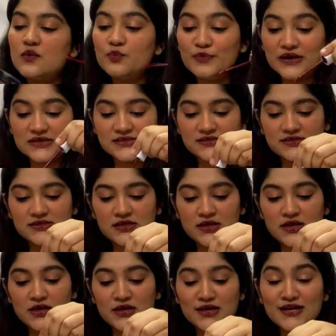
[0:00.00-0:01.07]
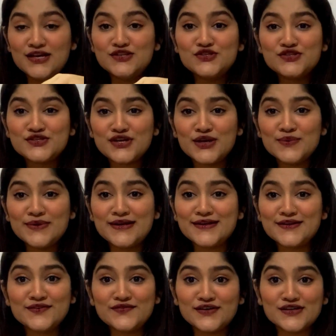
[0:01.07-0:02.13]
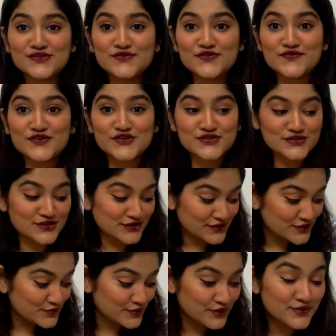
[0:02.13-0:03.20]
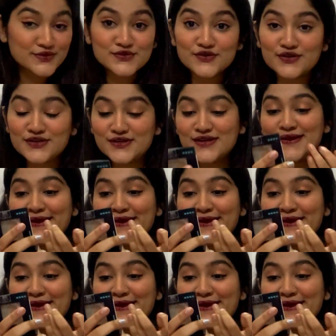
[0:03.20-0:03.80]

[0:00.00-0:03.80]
bus. Just start blending it fast, very fast. I can't speak. Sorry.